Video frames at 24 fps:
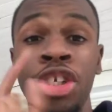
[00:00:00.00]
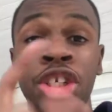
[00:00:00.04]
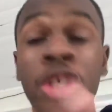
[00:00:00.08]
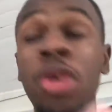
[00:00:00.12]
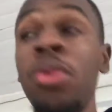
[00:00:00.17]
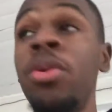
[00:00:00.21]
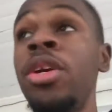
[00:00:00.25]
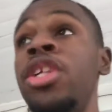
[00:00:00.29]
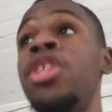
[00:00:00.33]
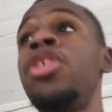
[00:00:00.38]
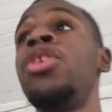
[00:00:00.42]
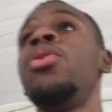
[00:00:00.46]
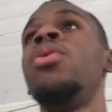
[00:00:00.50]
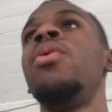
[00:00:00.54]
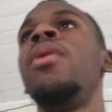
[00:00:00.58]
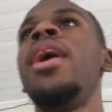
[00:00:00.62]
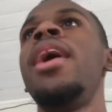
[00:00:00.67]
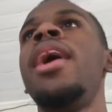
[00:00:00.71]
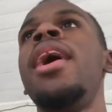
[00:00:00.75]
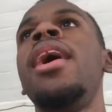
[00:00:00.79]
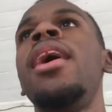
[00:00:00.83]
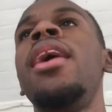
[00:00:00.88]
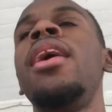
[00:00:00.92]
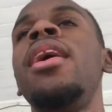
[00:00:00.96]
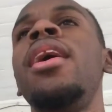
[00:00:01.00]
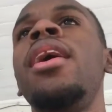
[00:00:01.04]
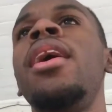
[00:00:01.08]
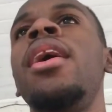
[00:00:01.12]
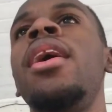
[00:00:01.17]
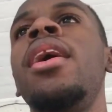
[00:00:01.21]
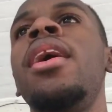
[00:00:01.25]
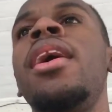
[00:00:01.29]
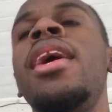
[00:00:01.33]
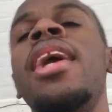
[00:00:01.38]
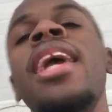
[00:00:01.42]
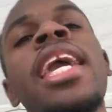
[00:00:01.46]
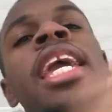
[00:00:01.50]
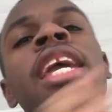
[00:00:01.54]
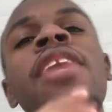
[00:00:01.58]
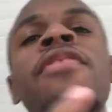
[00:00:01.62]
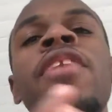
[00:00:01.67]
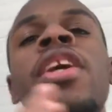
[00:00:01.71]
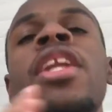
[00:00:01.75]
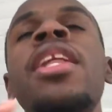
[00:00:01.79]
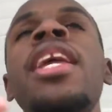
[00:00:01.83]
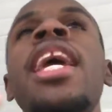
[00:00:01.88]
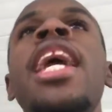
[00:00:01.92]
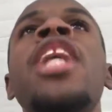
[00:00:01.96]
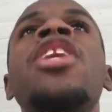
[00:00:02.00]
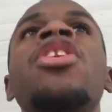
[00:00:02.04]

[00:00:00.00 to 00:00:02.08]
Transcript: you to do, even in